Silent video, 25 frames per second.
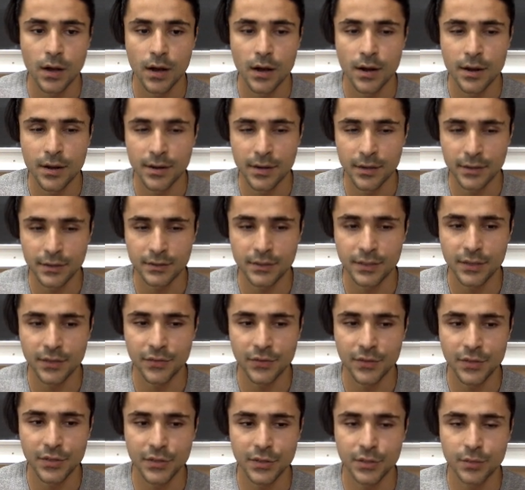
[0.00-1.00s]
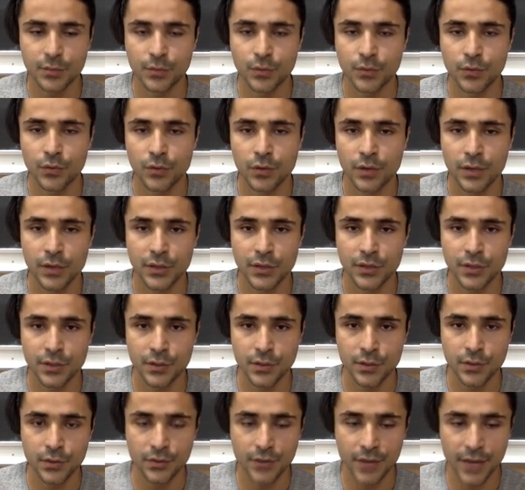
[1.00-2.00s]
another definition before I show
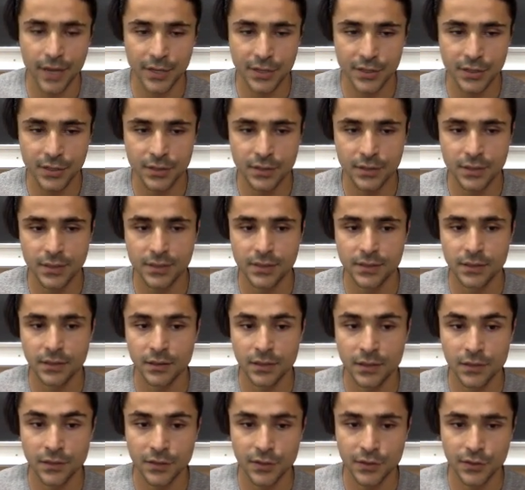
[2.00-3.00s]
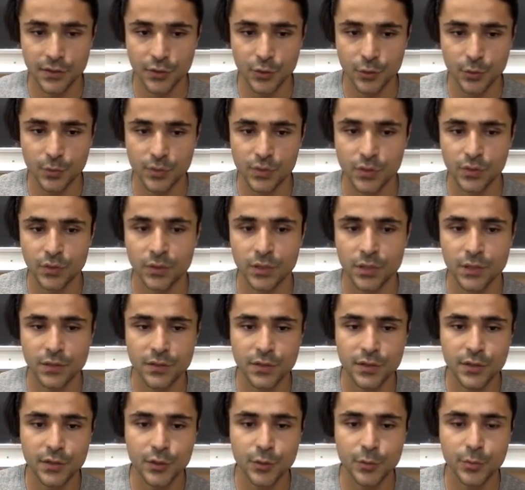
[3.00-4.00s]
you a reaction is a leaving group. So
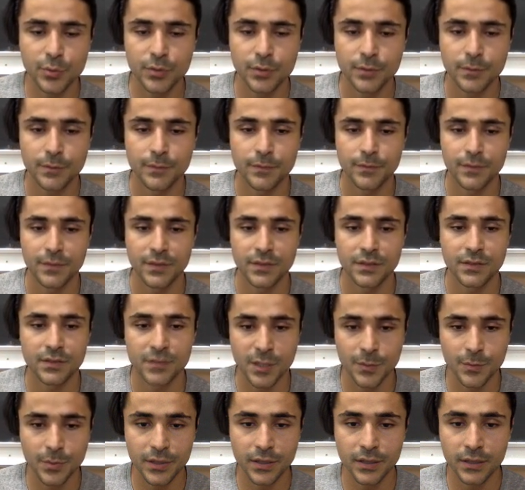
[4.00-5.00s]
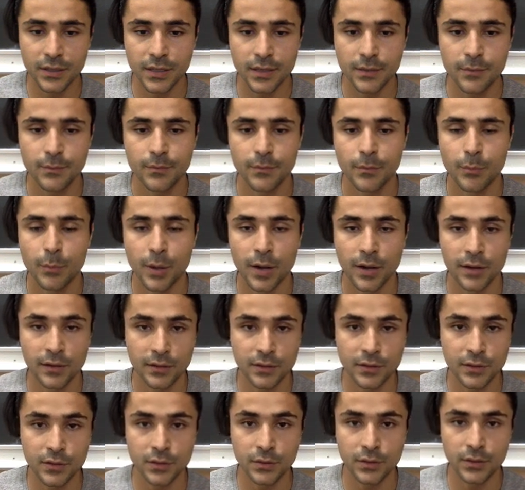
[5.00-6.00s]
leaving group is typically
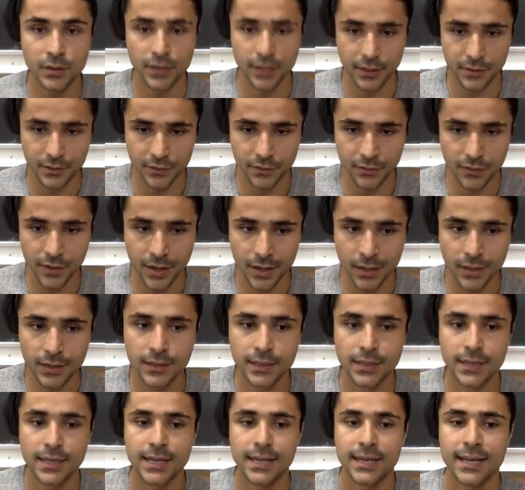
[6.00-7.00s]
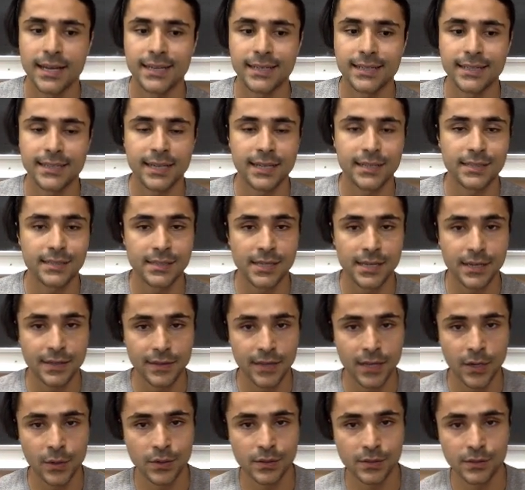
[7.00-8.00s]
bonded to the electrophile, and it gets
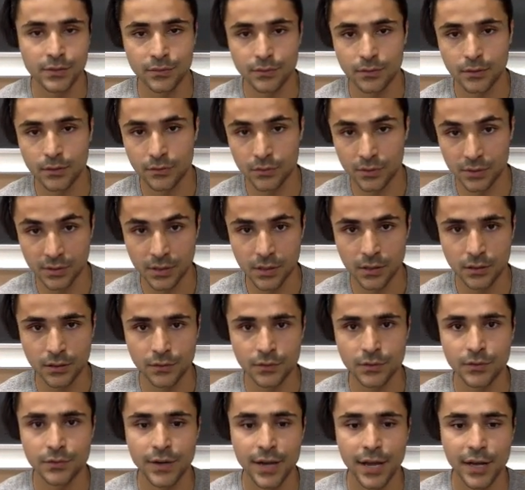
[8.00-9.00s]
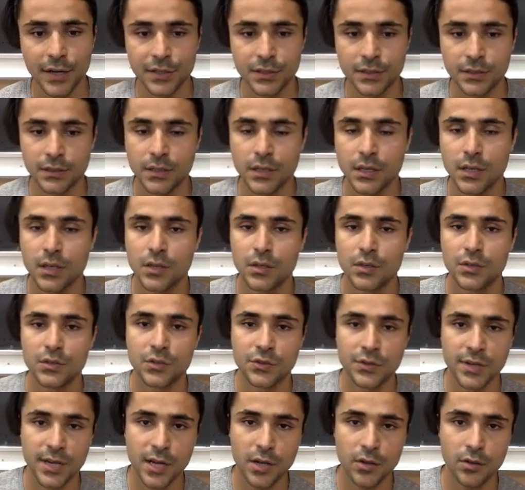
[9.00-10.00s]
kicked out as a result of the reaction.
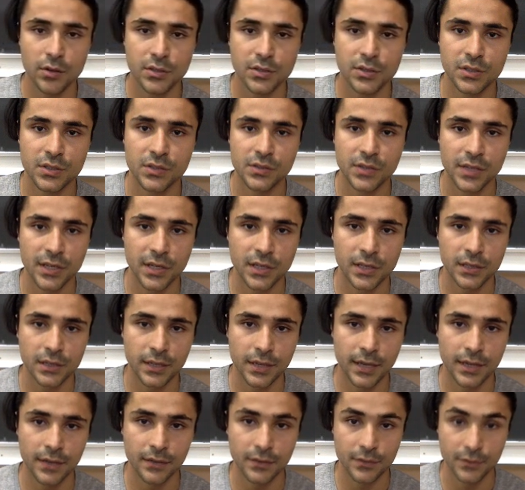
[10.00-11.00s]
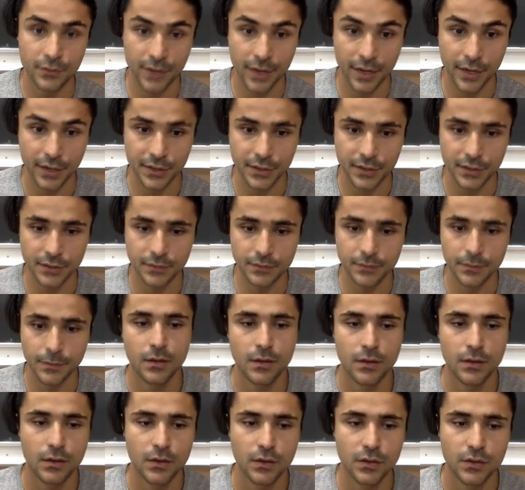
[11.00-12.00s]
So now let's just take a look at the reaction.
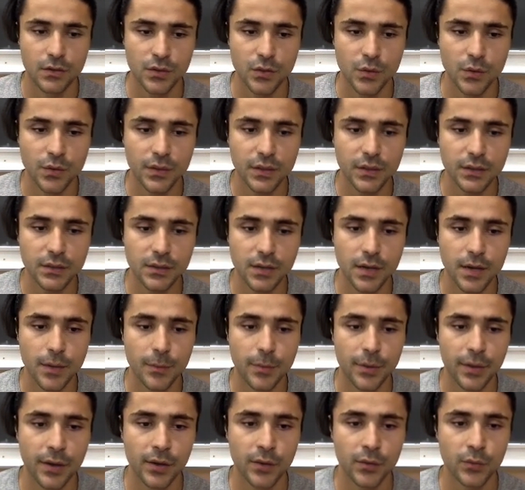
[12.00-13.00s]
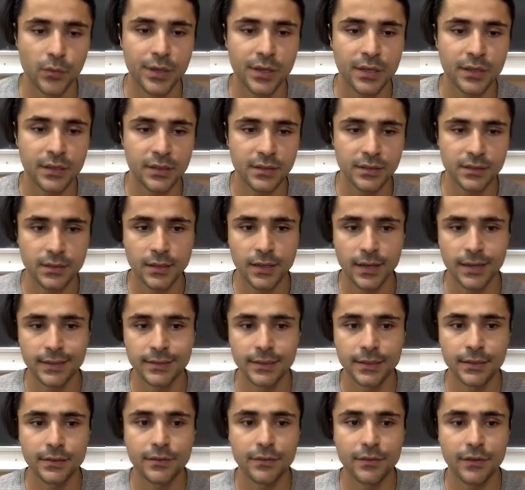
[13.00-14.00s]
So in this compound, we can easily
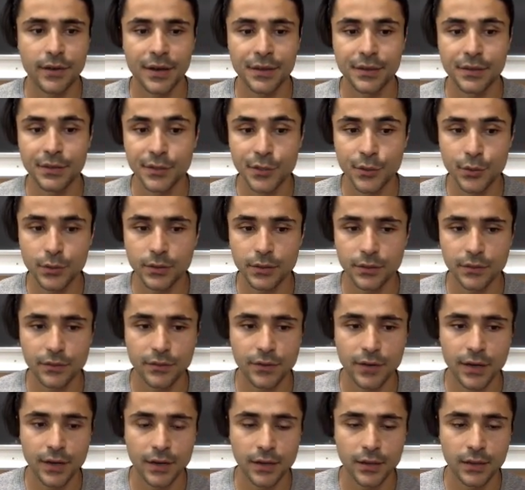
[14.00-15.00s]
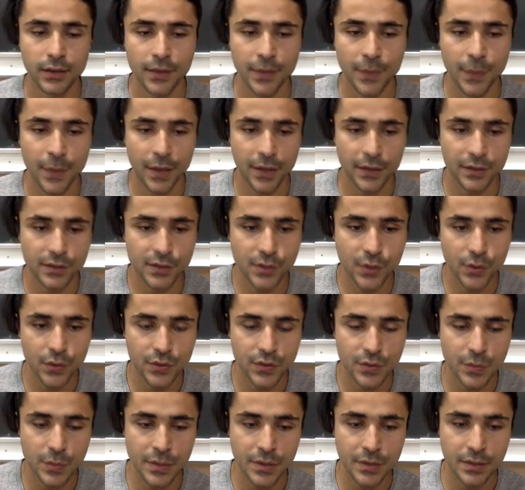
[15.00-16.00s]
identify the nucleophile, and that's going
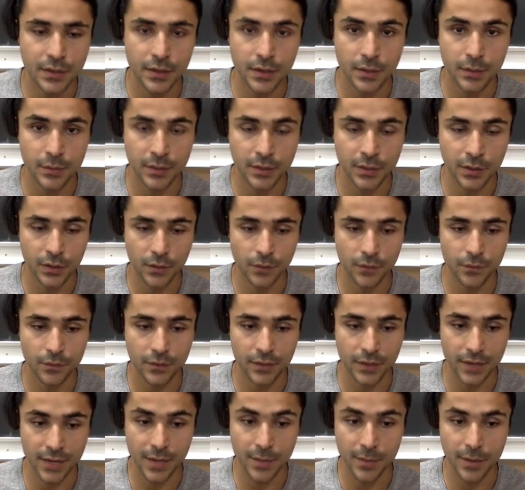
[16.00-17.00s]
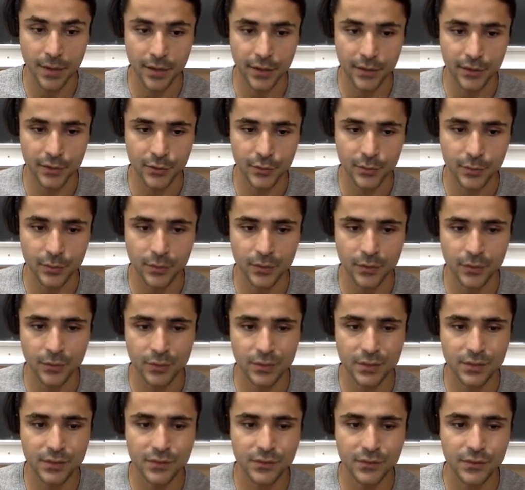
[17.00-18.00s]
to be the amino, the amine group. And the
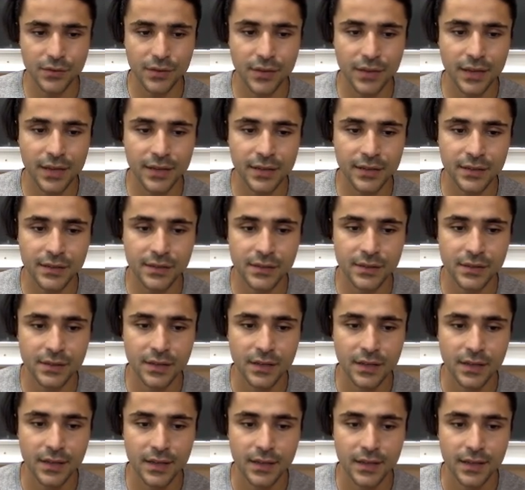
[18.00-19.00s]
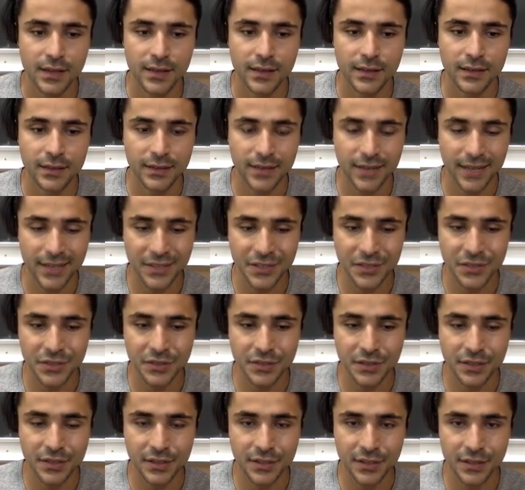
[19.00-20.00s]
reason for that is the
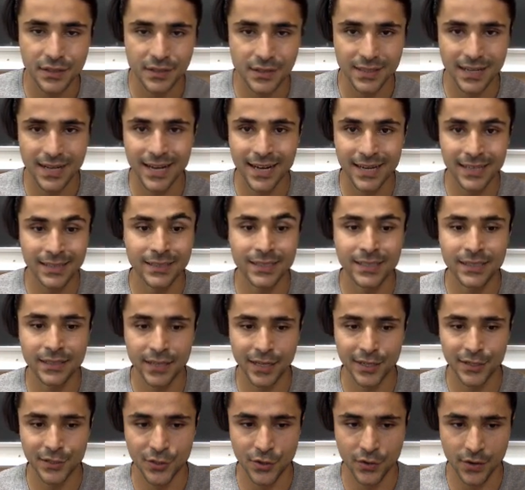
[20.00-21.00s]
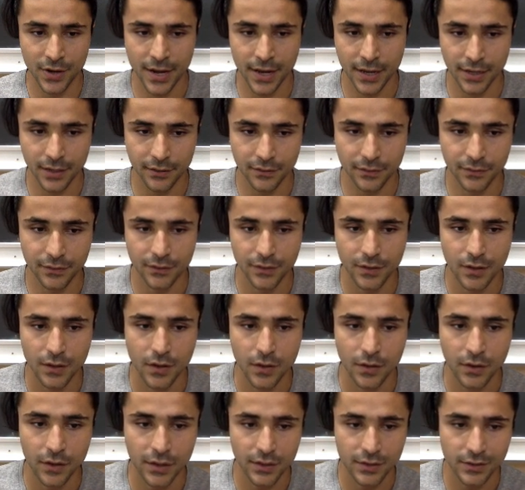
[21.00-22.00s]
nitrogen here is highly electronegative.
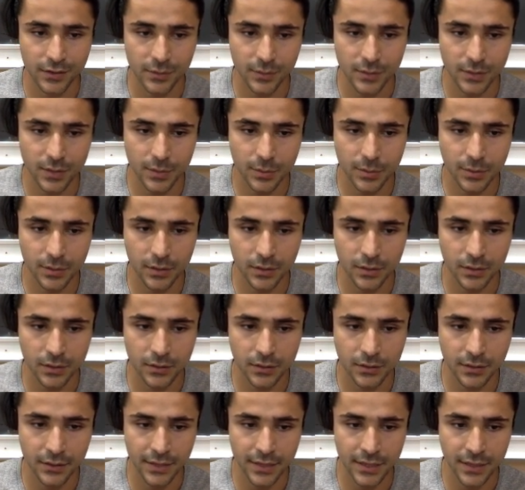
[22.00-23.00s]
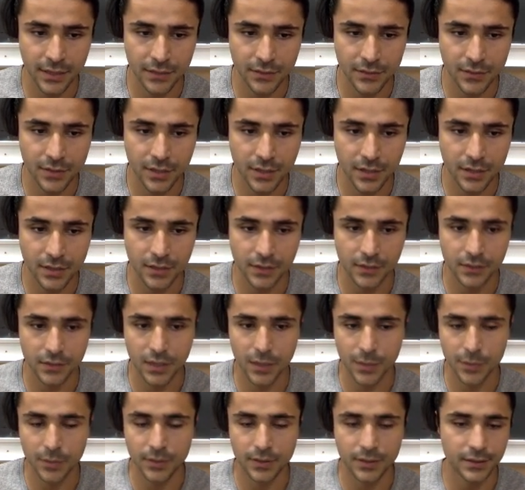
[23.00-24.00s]
Okay, so I'm going to put a little negative charge on
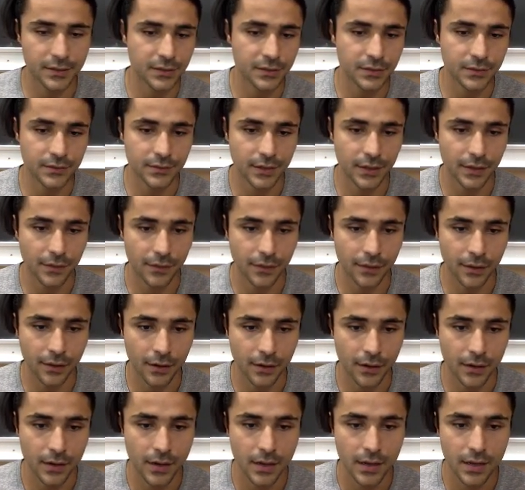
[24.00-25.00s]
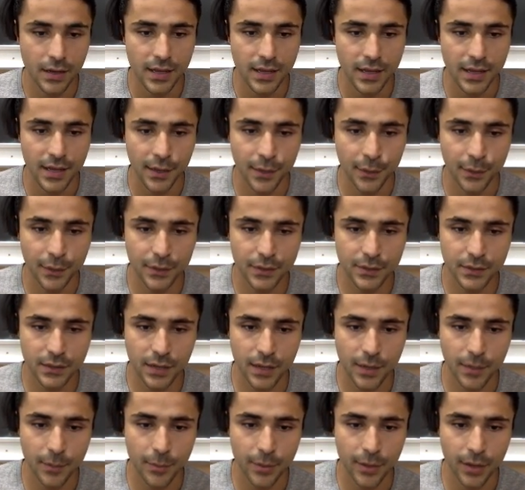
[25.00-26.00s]
top of nitrogen right there. In this
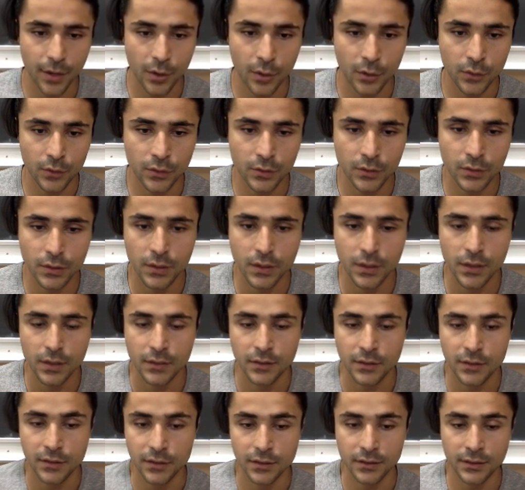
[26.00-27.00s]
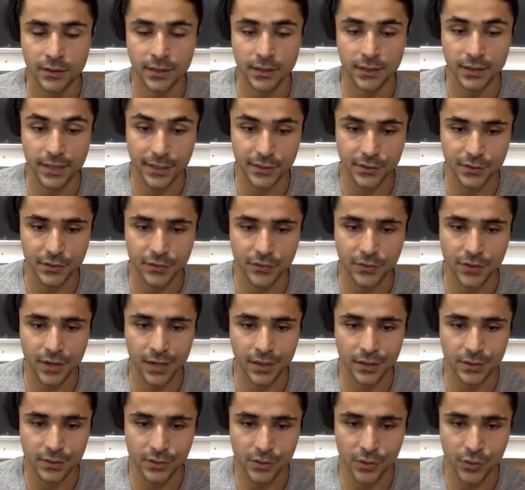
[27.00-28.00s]
compound, the
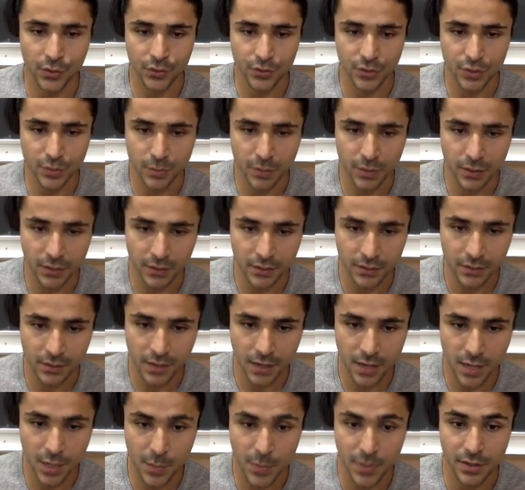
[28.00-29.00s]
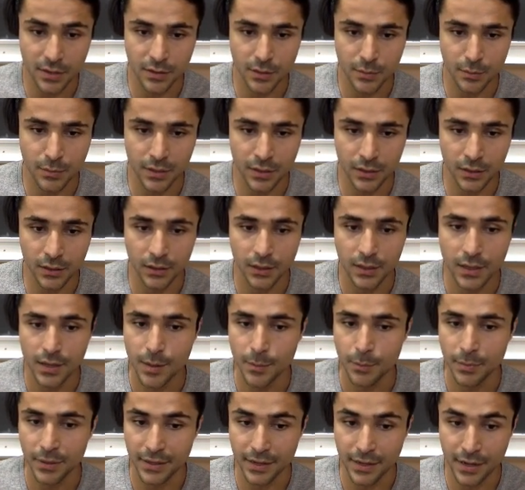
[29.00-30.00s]
electrophile is going to be this carbon in the middle,
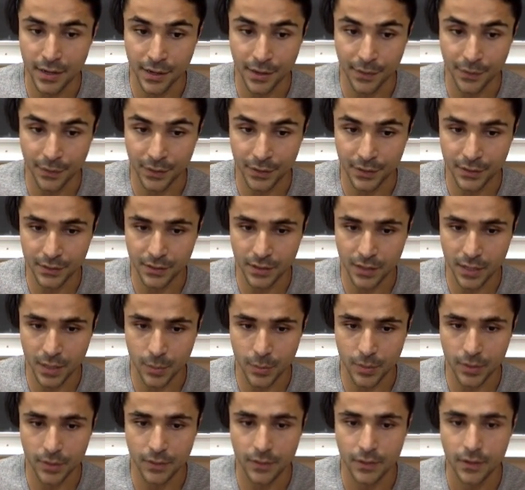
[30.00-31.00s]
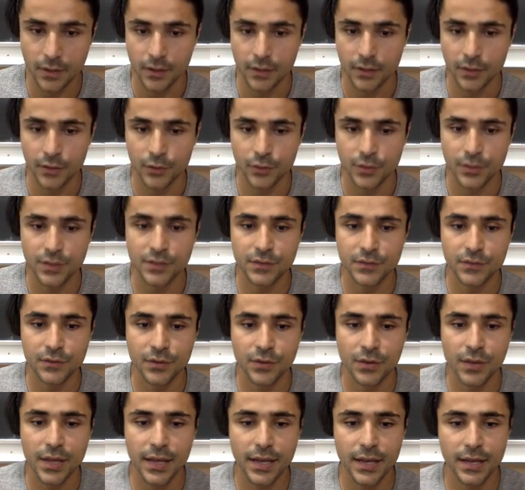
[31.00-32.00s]
but not this carbon. And the reason
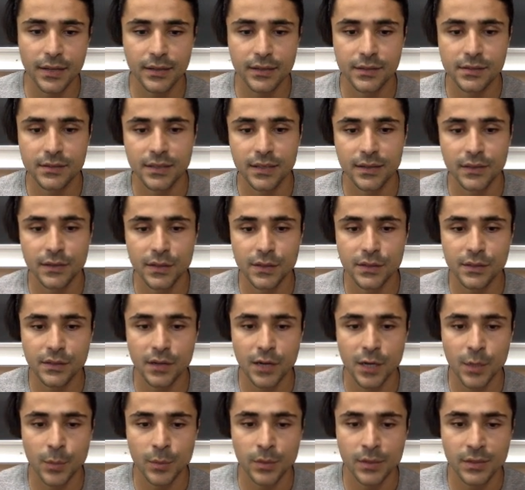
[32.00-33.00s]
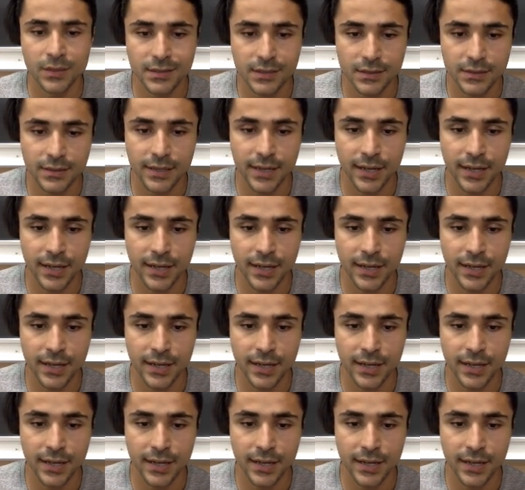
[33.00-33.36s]
for that is that this carbon is